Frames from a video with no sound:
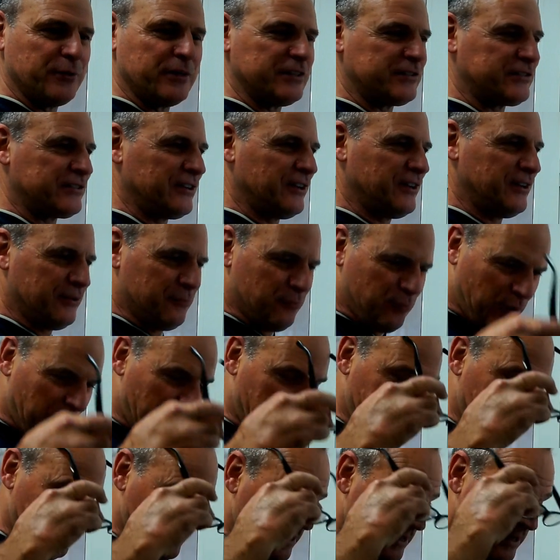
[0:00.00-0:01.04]
in a certain
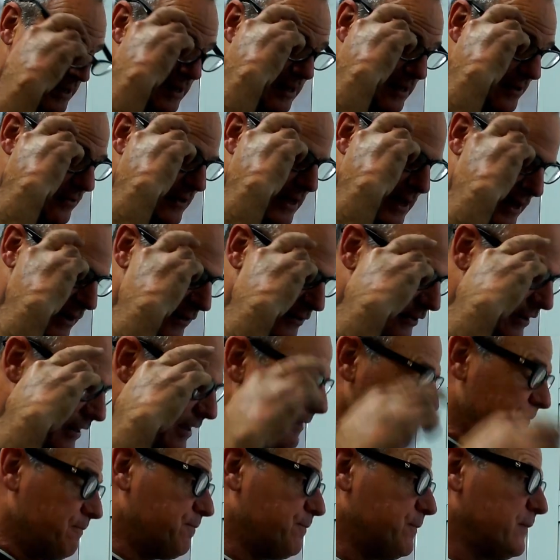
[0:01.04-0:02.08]
way, and that is
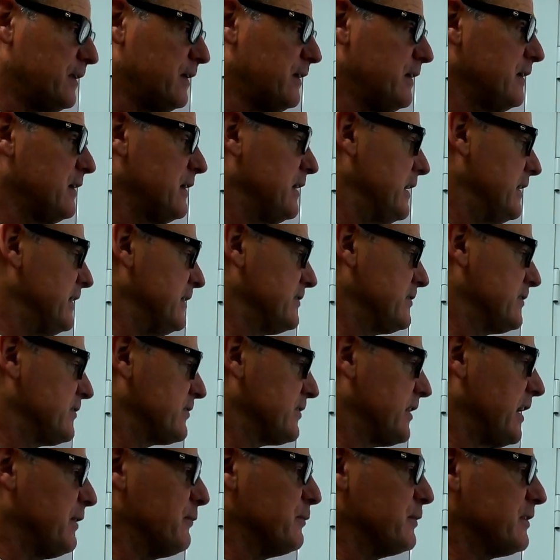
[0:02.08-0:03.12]
it. And it's the
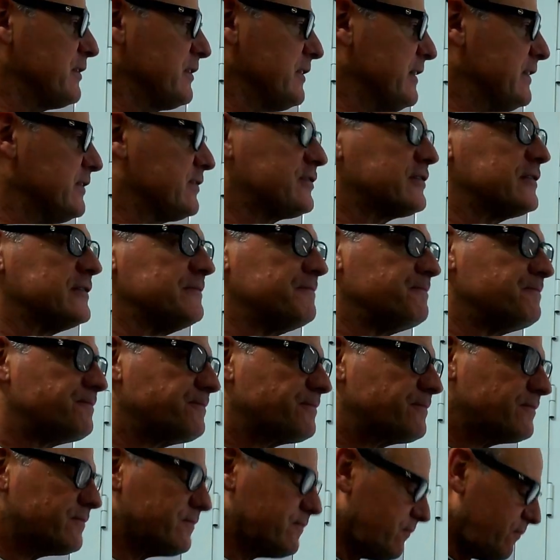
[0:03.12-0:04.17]
same with this.
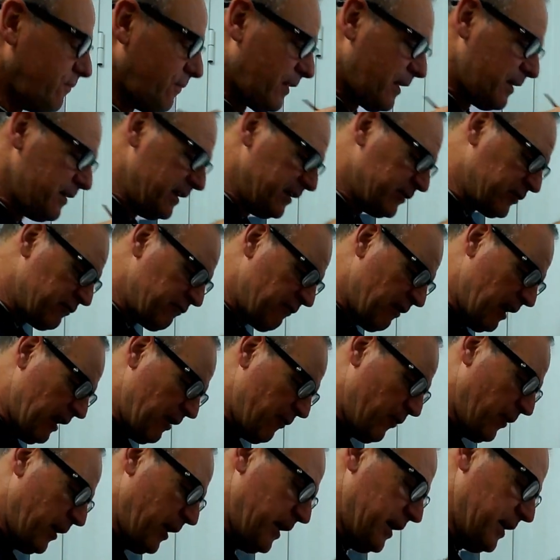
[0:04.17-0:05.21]
There's a
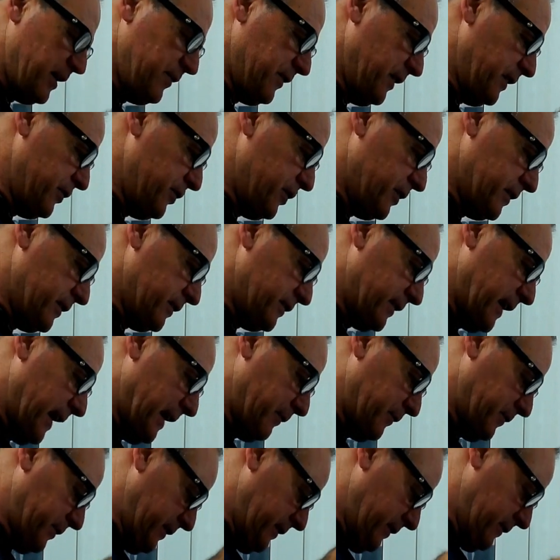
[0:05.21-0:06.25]
right way and then you can
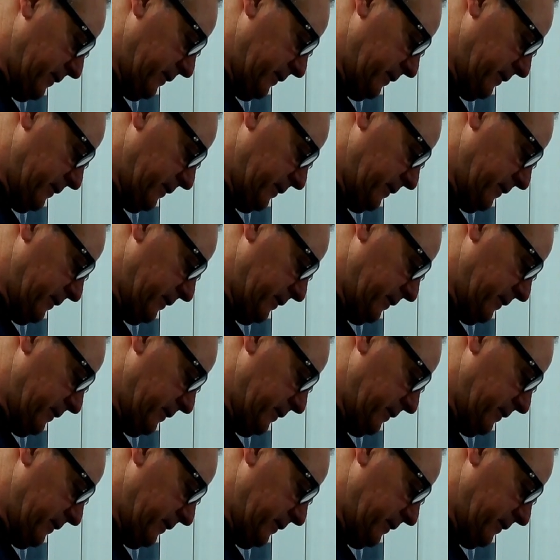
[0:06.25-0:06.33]
adapt it